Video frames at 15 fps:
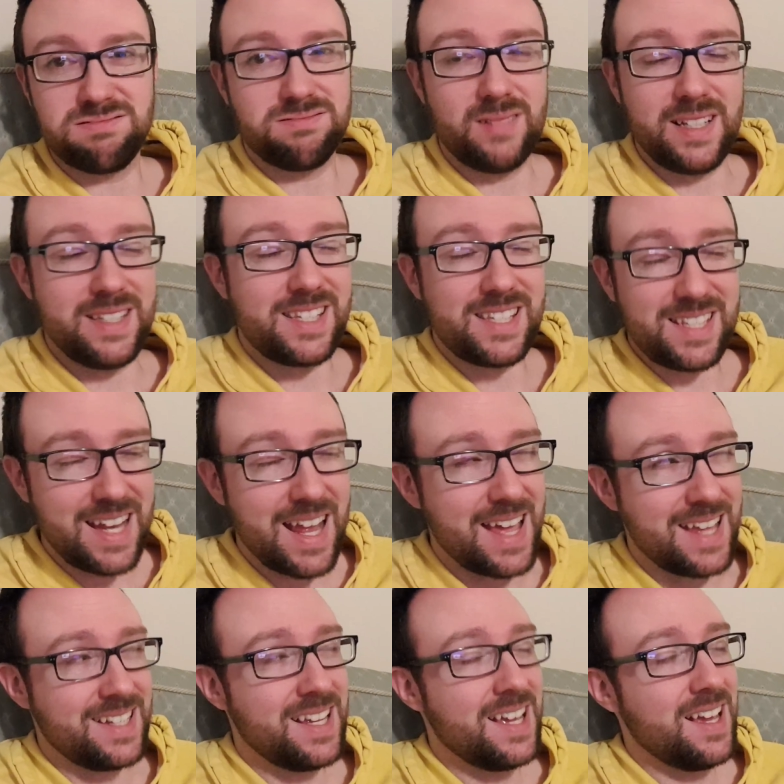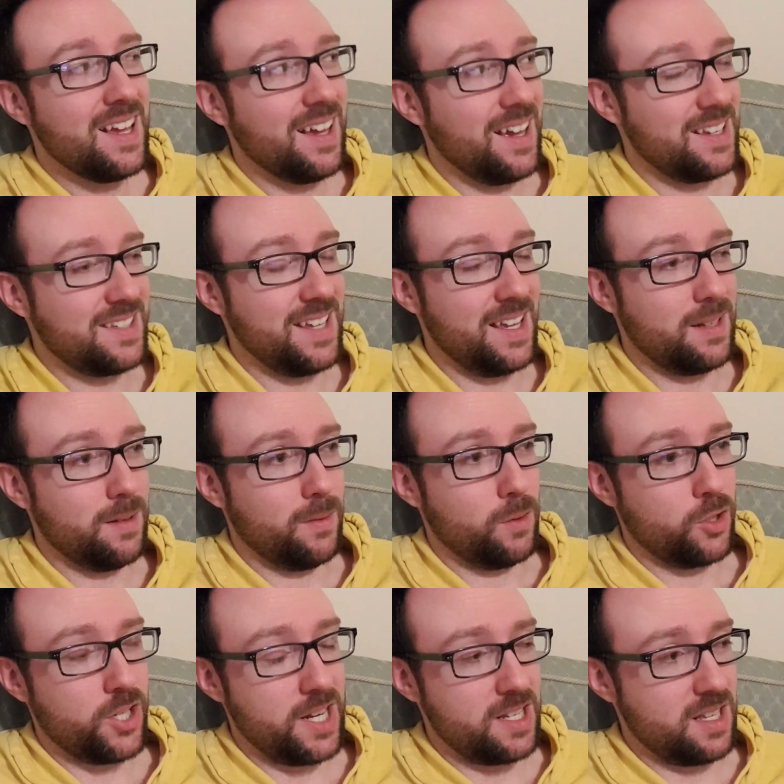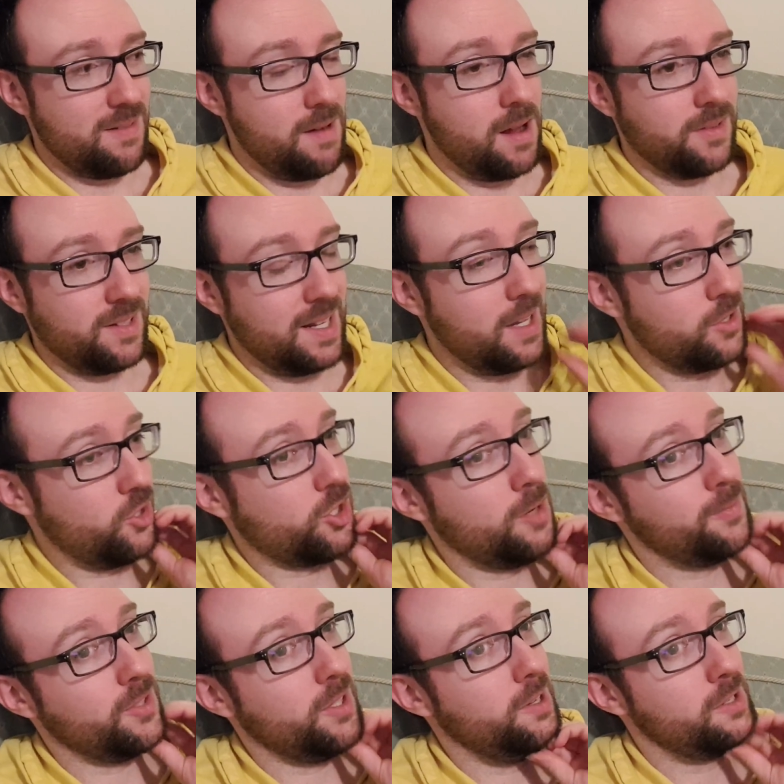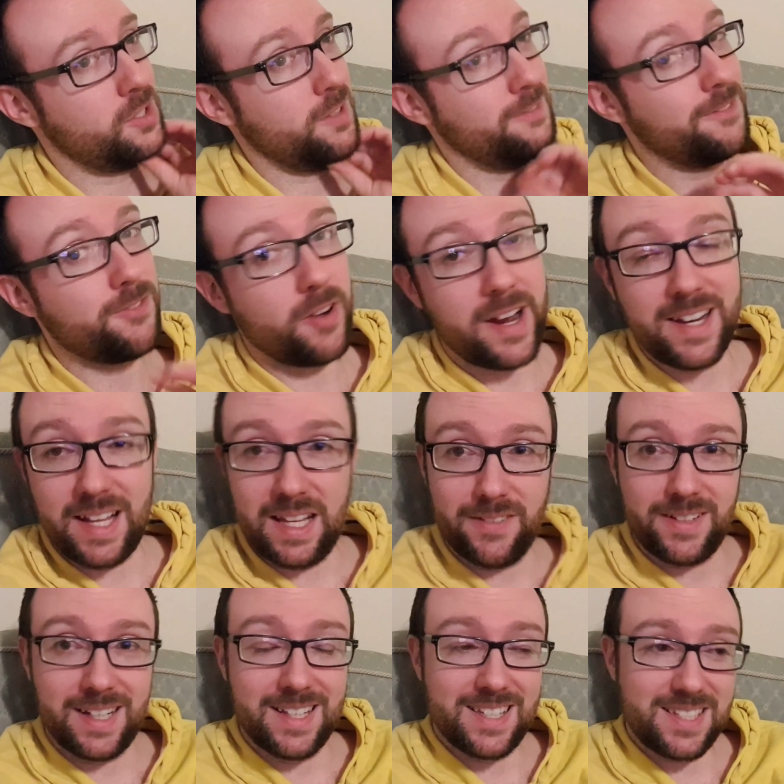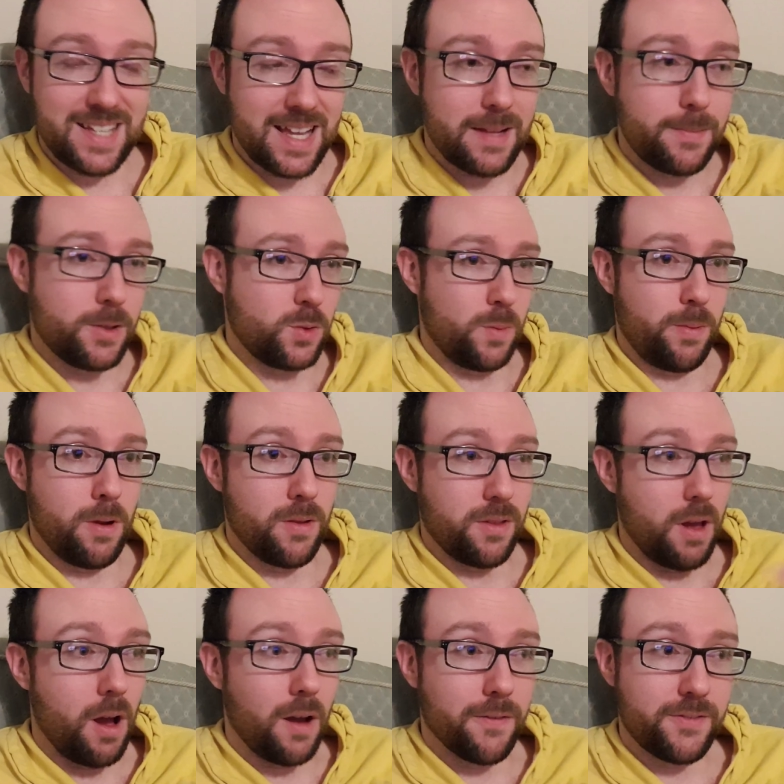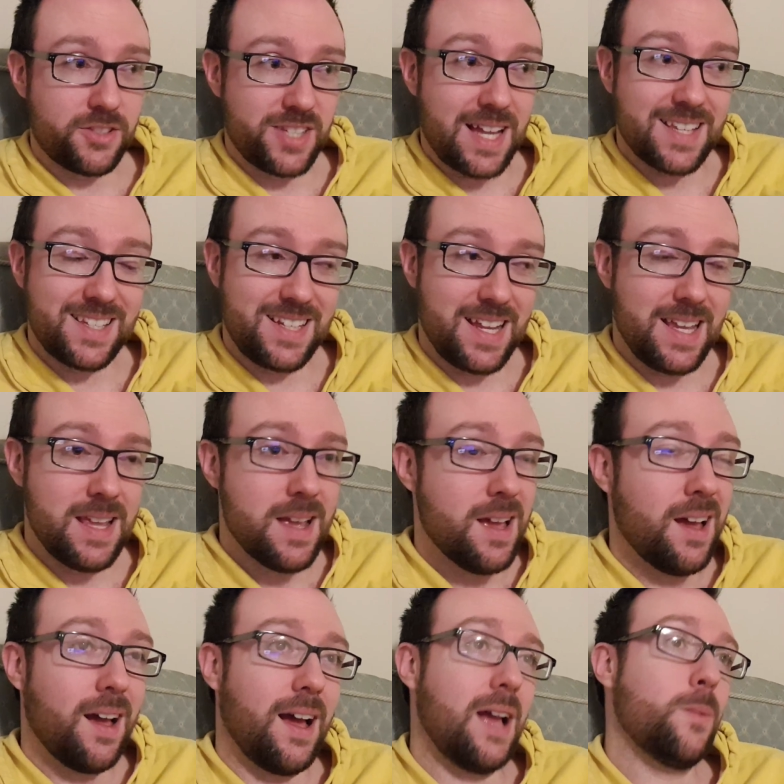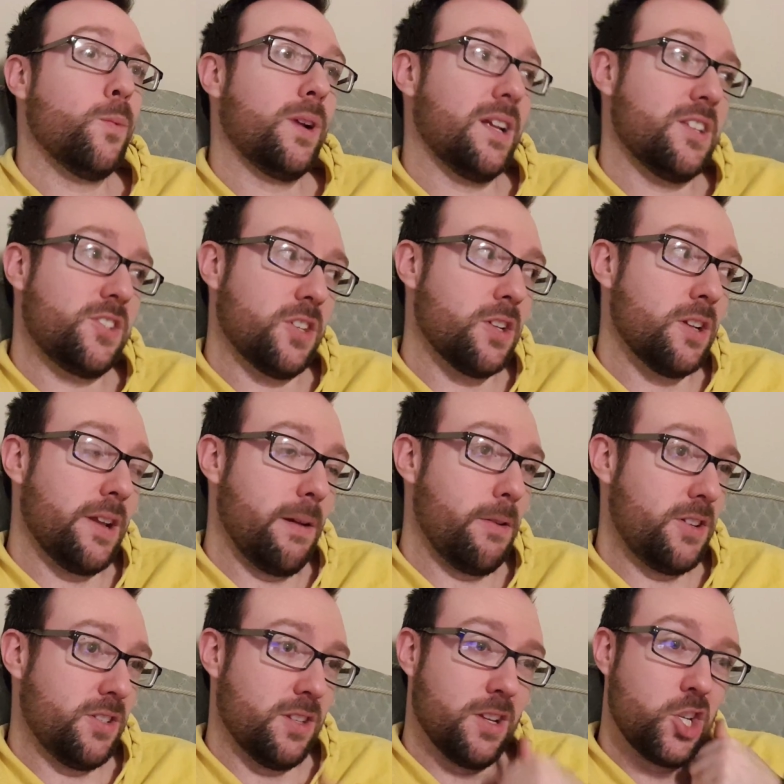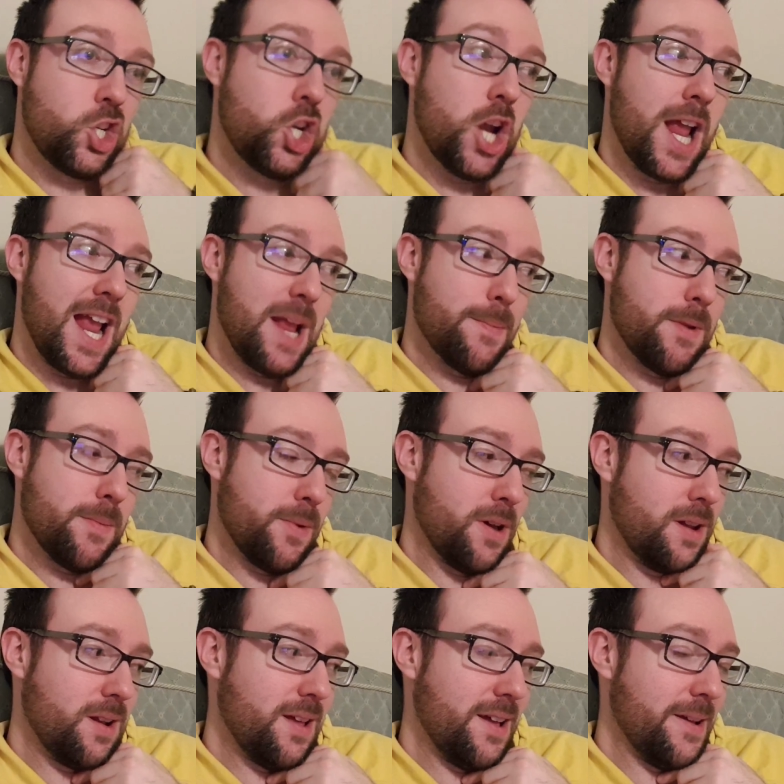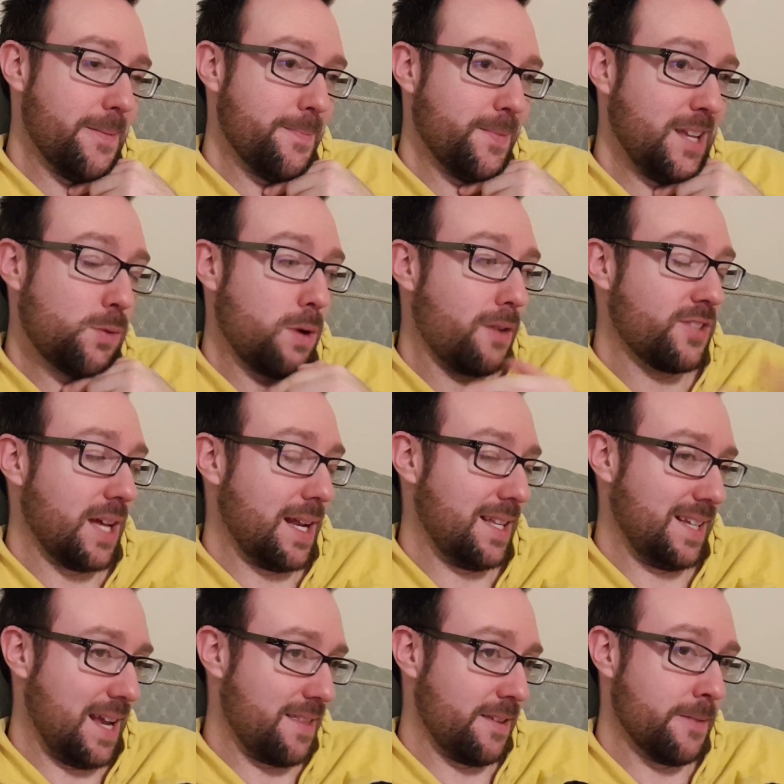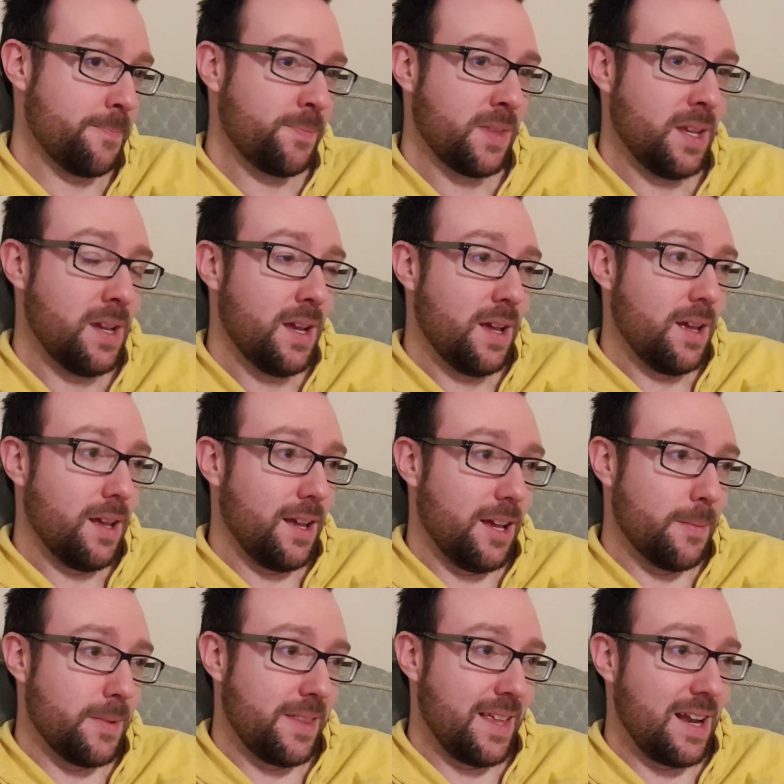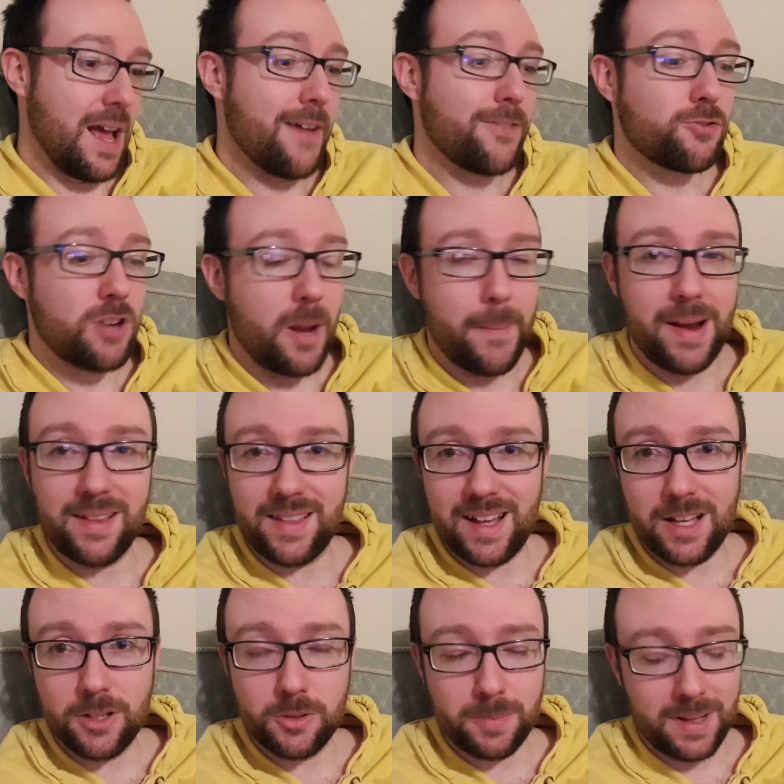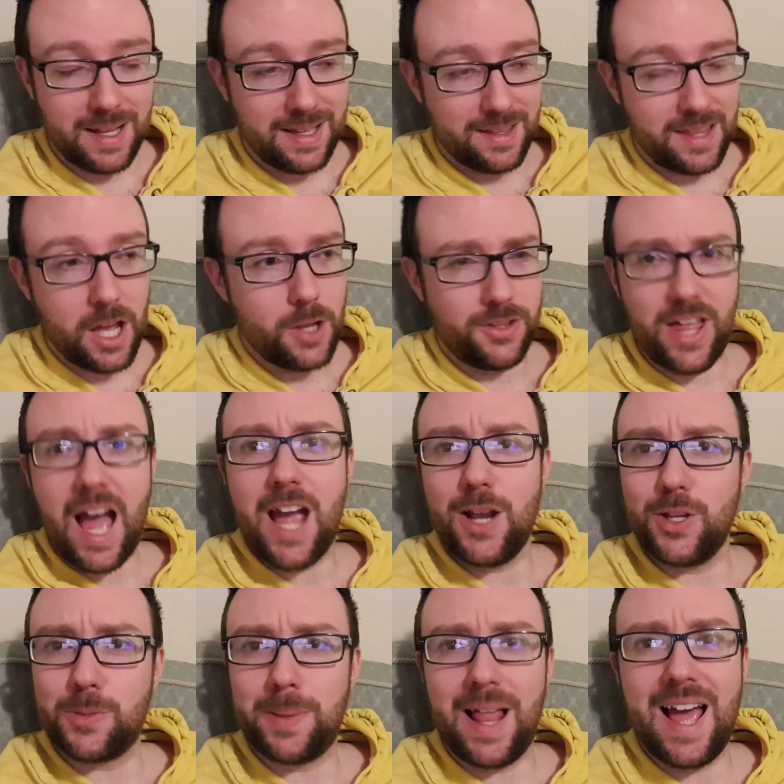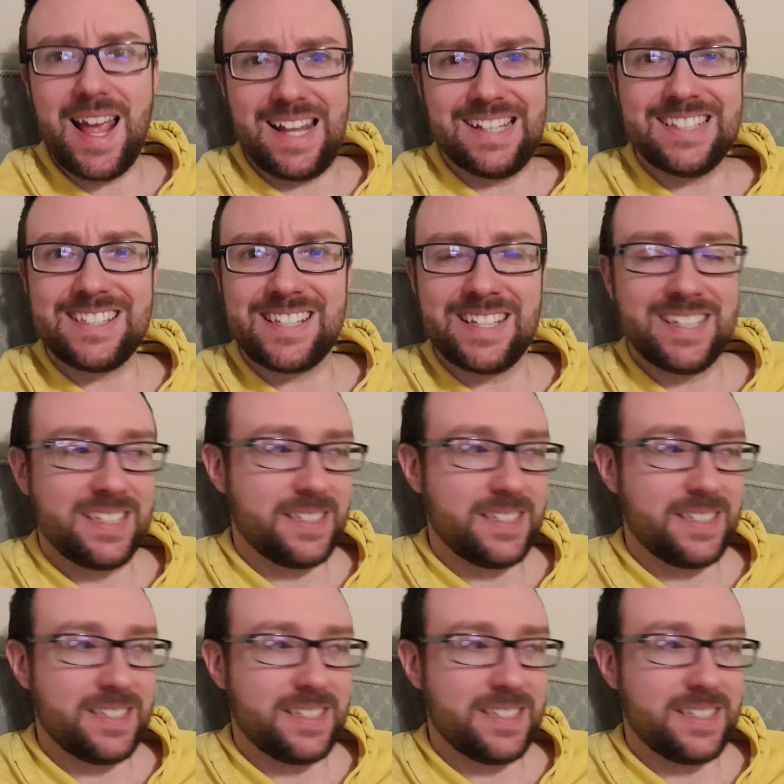instead, I said, we'll change that around and I'll just come to hers on Friday evening instead because we're both off Saturday. I'm working Sunday, which is a shame, but at least we're off Saturday together. And then after I made those plans,